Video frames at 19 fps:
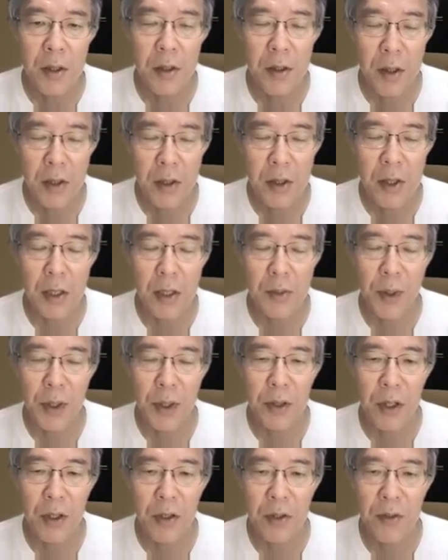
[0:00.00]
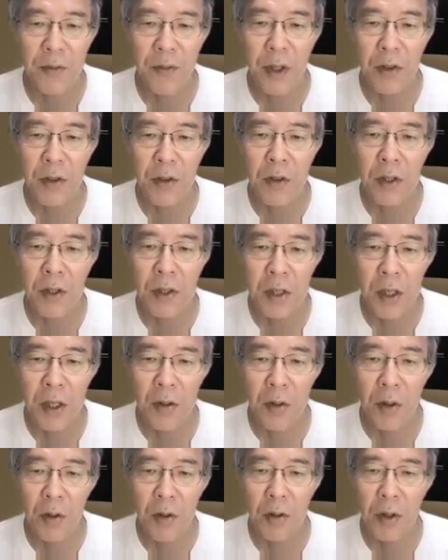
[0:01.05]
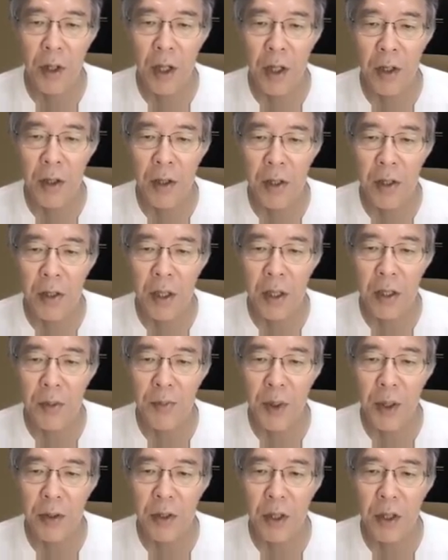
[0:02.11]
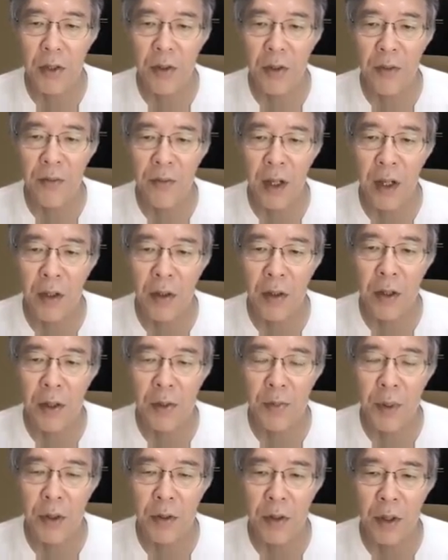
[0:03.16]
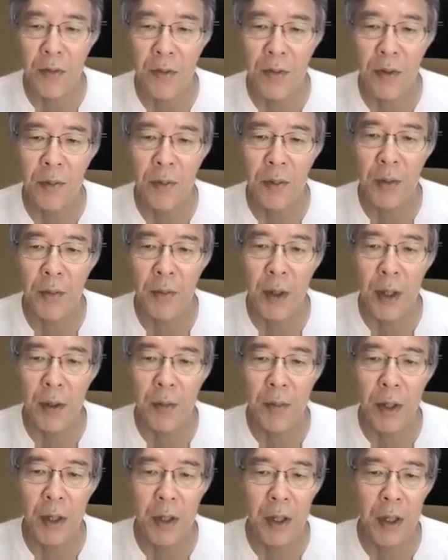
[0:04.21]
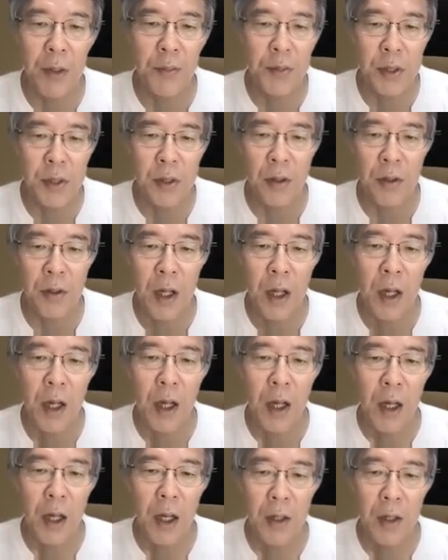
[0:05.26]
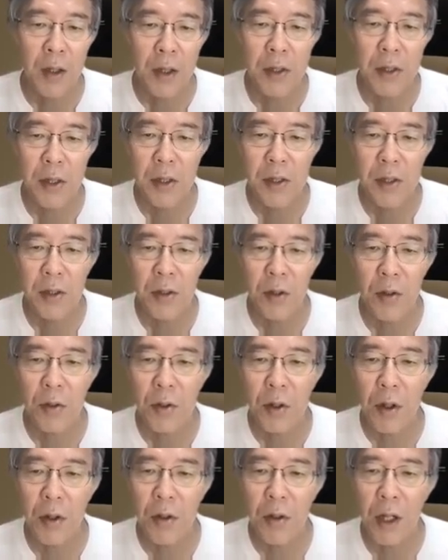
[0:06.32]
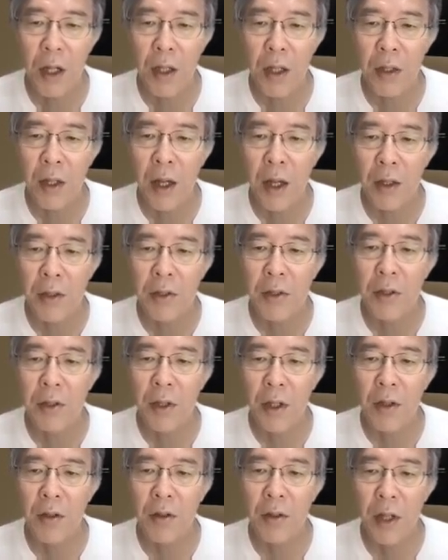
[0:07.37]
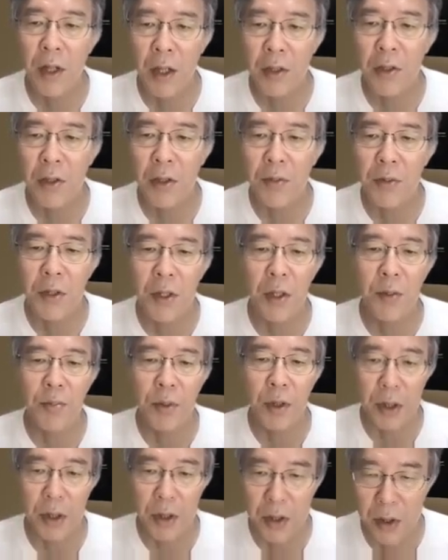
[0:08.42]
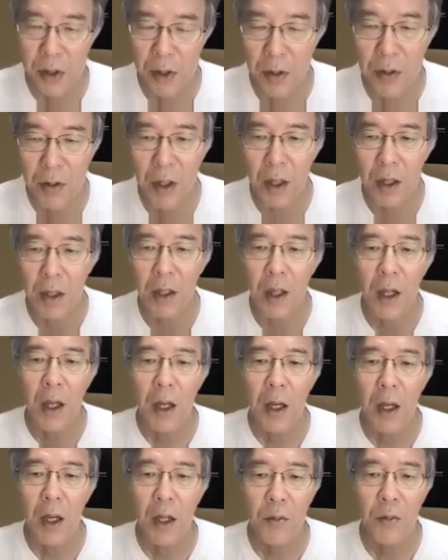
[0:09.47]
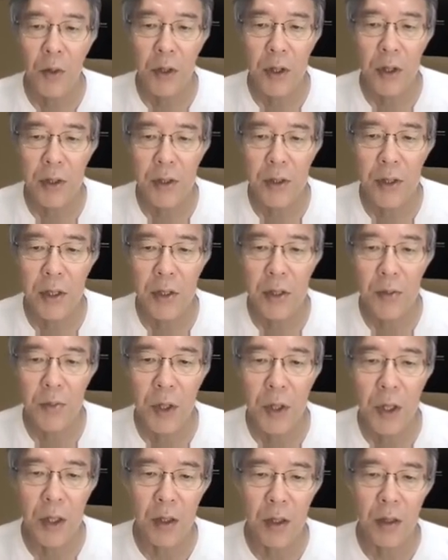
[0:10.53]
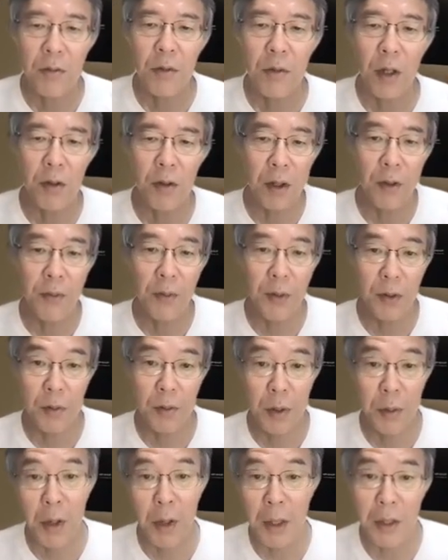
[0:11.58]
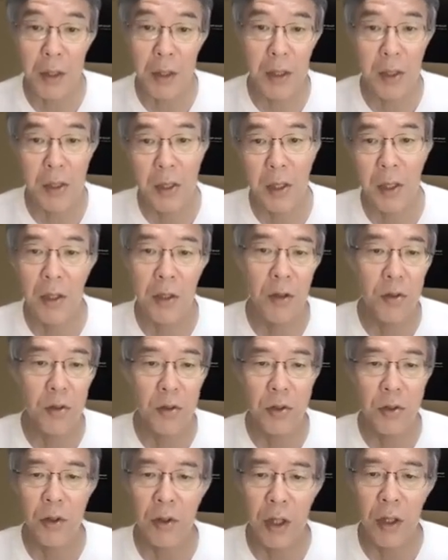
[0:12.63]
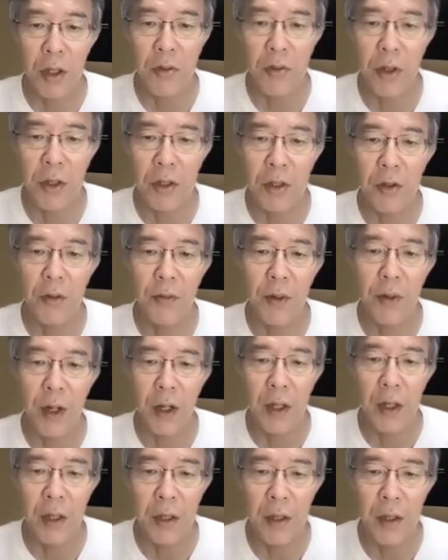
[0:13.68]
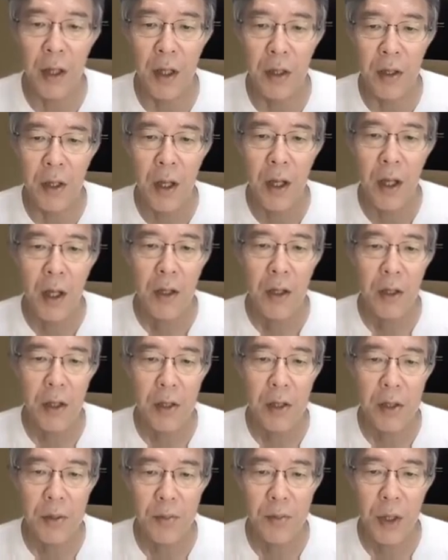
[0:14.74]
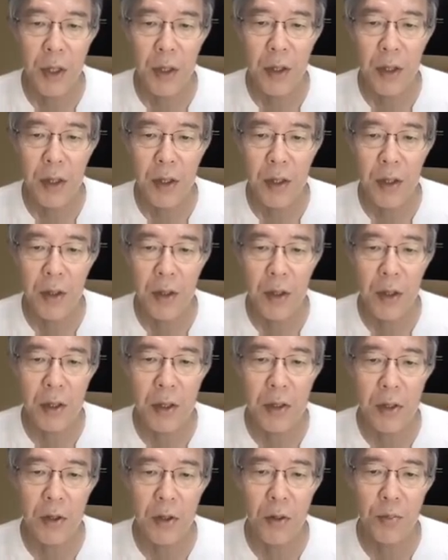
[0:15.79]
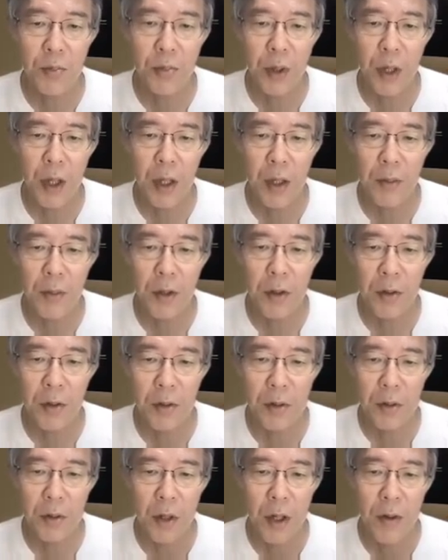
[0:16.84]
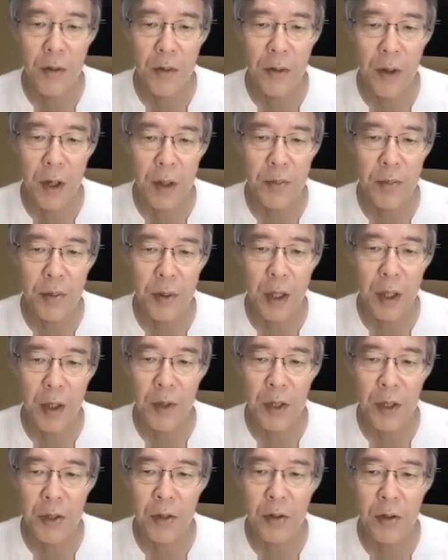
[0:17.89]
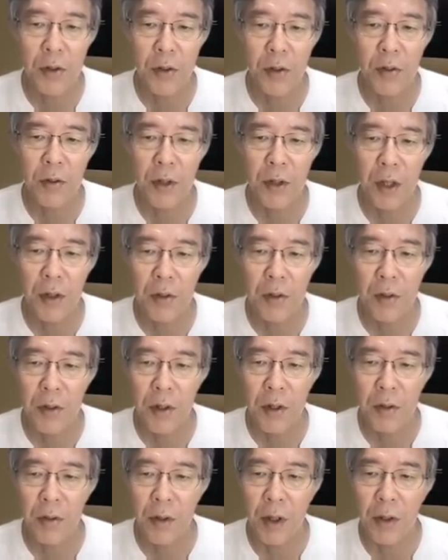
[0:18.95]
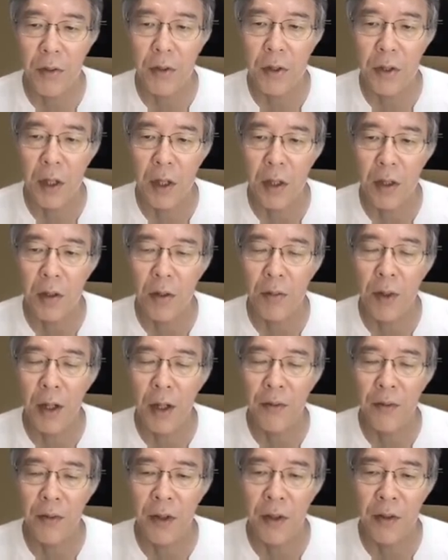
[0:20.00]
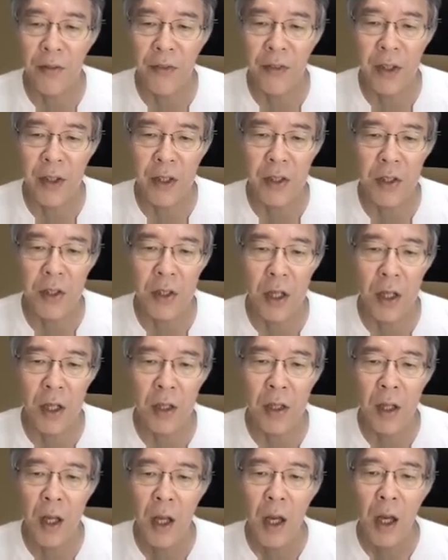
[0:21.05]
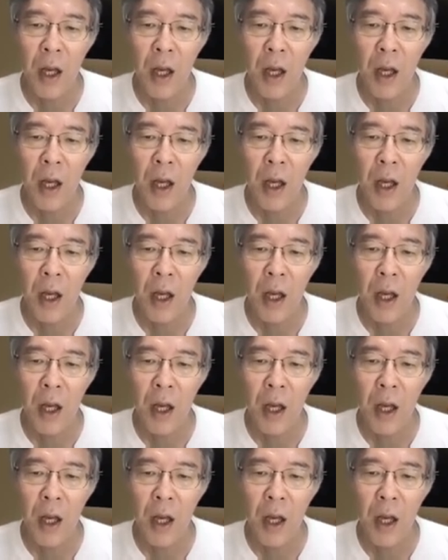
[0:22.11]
this expectation value is zero and this expectation value is bounded from above by epsilon. And this is local and acts near the edge of Z plus. Okay. And what does this mean? Well, if you rewrite this in usual language, you find that this means that this U prime, U phi prime is orthogonal to the ground state of half infinite chain,